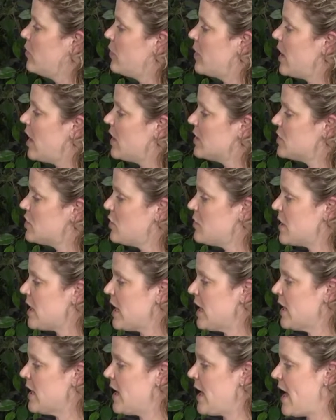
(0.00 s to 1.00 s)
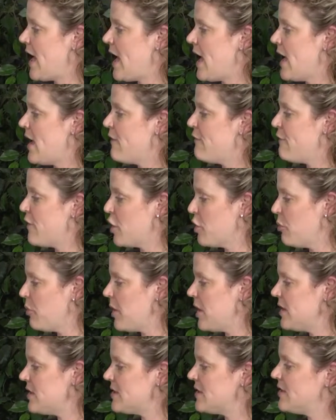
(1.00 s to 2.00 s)
We also need a
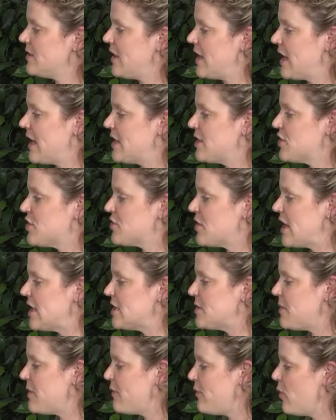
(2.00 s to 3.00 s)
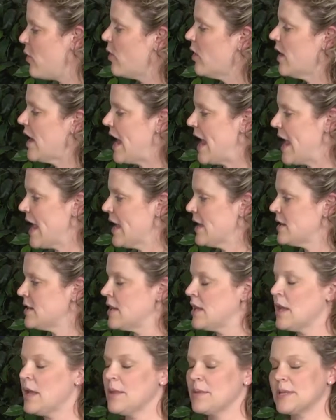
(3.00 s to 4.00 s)
fingerprint, like I stressed before, and
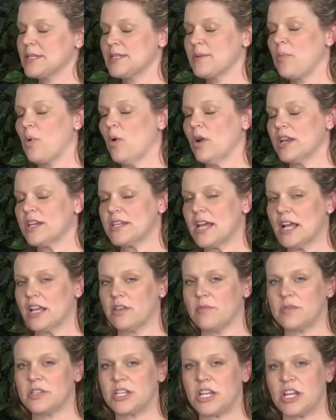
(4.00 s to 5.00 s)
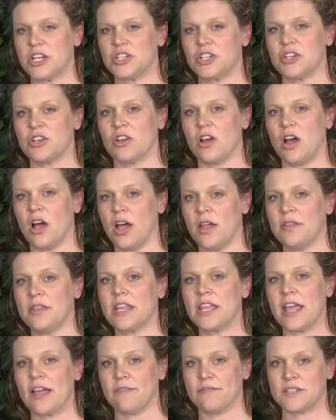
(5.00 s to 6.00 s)
the supporting documentation on
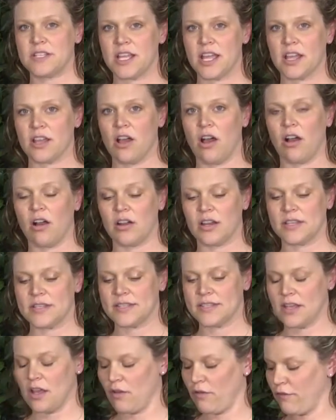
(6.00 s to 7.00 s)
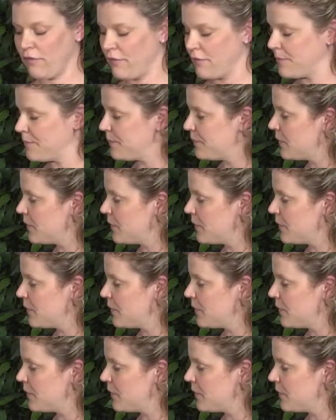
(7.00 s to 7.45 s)
the FTA card itself.